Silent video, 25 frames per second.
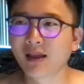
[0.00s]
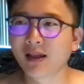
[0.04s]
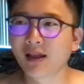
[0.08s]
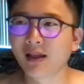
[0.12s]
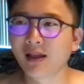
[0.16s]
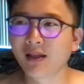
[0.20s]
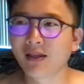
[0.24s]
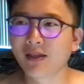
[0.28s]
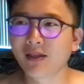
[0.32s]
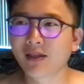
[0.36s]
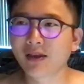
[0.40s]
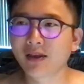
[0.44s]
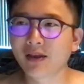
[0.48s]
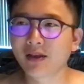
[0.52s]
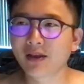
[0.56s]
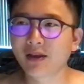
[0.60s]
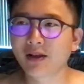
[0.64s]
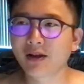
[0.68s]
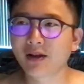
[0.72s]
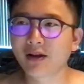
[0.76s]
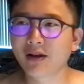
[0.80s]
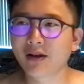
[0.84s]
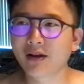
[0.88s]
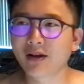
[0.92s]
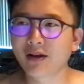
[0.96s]
they
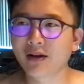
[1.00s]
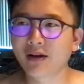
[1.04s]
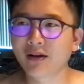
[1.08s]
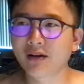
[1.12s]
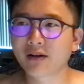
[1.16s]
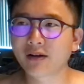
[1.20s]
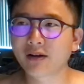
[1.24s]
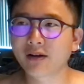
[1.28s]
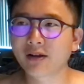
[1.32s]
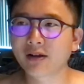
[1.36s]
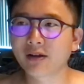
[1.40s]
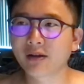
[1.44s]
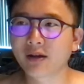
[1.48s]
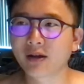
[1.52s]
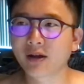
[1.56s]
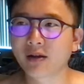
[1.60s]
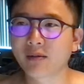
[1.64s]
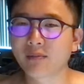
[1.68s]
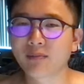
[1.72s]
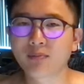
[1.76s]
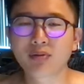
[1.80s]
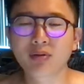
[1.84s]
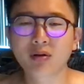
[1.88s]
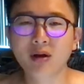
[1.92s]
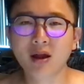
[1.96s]
are
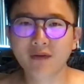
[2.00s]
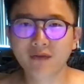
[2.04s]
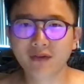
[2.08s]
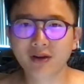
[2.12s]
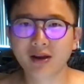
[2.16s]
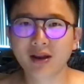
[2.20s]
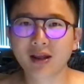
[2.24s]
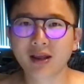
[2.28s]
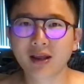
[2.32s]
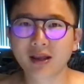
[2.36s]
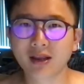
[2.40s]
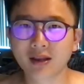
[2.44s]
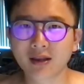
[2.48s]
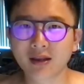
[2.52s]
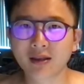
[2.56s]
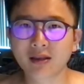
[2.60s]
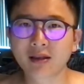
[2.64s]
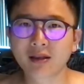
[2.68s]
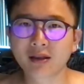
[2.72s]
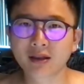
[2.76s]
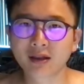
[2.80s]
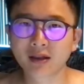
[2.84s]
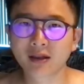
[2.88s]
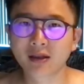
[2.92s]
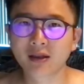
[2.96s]
profiting
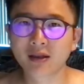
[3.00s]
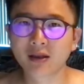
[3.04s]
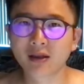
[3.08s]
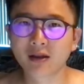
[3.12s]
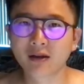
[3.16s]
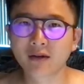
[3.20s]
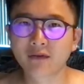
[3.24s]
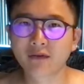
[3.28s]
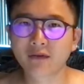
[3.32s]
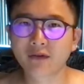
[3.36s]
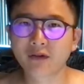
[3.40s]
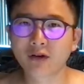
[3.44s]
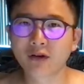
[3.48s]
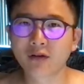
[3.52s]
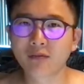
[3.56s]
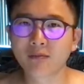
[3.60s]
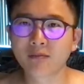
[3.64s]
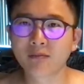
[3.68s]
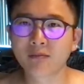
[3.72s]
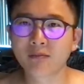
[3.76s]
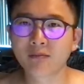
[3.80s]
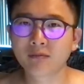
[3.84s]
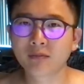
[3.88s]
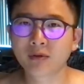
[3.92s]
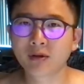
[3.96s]
from
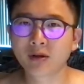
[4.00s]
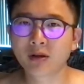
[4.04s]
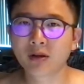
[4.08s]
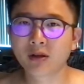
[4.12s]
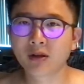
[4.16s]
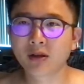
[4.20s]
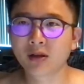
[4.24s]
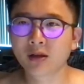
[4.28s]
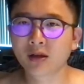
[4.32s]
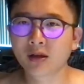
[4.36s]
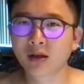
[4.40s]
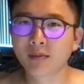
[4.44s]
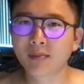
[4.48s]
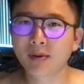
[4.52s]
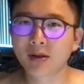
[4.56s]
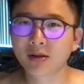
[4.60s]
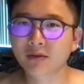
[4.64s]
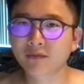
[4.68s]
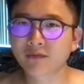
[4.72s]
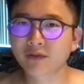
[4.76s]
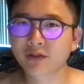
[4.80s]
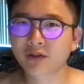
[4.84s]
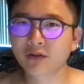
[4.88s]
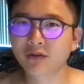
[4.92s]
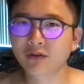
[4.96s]
a bunch of
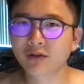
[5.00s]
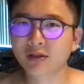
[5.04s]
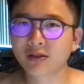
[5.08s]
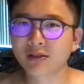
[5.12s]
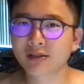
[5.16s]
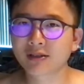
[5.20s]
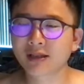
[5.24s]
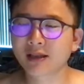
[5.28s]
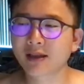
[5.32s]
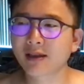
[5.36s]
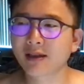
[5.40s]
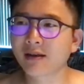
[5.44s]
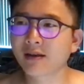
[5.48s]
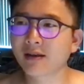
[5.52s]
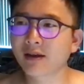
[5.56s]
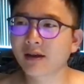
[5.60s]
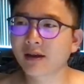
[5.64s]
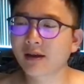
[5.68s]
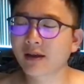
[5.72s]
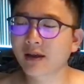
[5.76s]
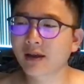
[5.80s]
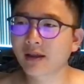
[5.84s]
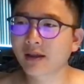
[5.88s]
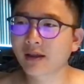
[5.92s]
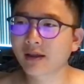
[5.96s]
students, and
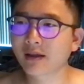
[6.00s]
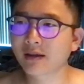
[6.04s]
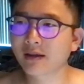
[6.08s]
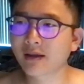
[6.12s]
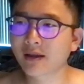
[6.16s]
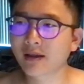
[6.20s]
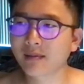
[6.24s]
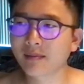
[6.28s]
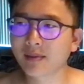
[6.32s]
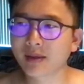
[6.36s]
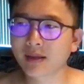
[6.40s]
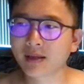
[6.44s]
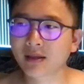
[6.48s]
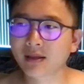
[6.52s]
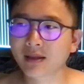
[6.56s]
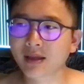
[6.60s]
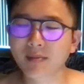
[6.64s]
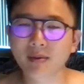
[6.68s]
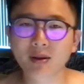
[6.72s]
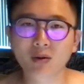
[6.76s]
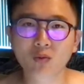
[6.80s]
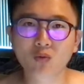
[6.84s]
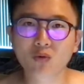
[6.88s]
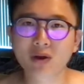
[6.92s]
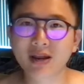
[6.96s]
they've
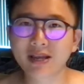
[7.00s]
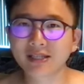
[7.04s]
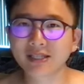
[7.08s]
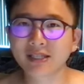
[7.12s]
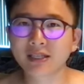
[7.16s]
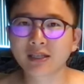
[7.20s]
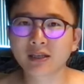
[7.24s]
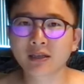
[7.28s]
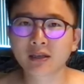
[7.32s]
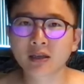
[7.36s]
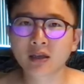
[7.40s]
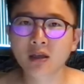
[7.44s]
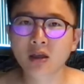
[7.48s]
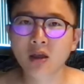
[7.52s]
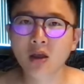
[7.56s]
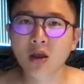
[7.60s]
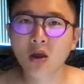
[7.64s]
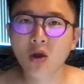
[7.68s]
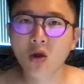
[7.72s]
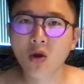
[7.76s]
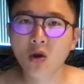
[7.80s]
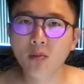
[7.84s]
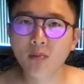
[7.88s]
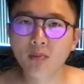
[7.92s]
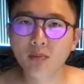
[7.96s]
been raising
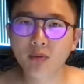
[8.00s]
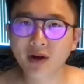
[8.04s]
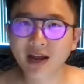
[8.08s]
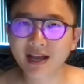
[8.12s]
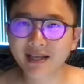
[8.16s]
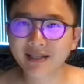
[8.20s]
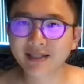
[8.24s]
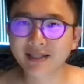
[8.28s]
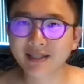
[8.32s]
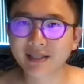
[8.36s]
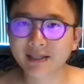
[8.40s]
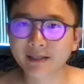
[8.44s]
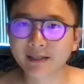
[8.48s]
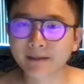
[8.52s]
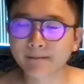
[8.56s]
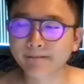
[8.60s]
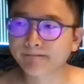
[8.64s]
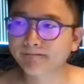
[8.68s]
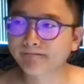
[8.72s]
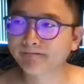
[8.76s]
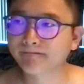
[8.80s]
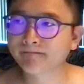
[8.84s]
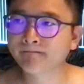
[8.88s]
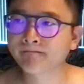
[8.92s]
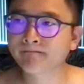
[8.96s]
prices.
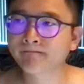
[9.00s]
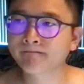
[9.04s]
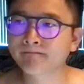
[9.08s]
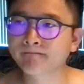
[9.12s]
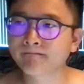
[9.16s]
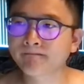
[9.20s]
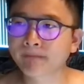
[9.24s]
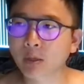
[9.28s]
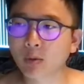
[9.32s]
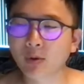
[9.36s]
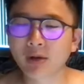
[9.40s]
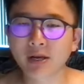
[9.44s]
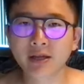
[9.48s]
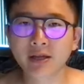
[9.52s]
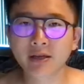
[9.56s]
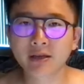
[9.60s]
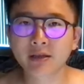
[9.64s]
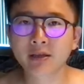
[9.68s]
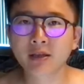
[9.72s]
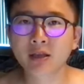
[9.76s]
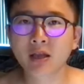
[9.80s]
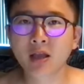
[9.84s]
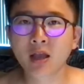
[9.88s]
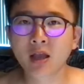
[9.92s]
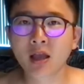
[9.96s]
When I
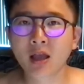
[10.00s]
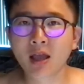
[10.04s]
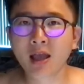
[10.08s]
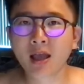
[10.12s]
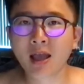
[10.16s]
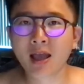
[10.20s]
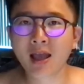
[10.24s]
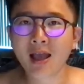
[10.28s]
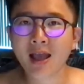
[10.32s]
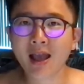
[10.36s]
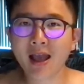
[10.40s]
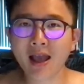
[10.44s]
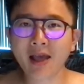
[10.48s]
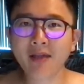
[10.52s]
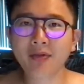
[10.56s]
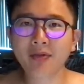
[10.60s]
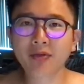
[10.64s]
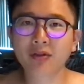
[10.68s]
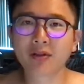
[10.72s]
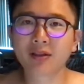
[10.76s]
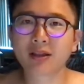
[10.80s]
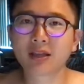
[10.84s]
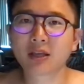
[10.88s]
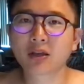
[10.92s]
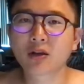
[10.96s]
had the
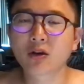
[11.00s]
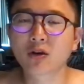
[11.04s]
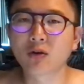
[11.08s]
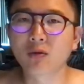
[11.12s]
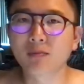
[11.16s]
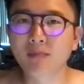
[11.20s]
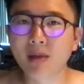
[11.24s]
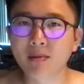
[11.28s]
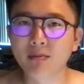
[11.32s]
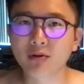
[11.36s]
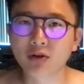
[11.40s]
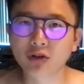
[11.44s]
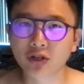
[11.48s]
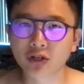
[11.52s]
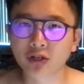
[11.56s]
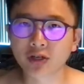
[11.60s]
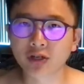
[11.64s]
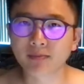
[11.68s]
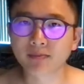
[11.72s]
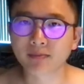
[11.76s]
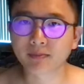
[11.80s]
LeetCode membership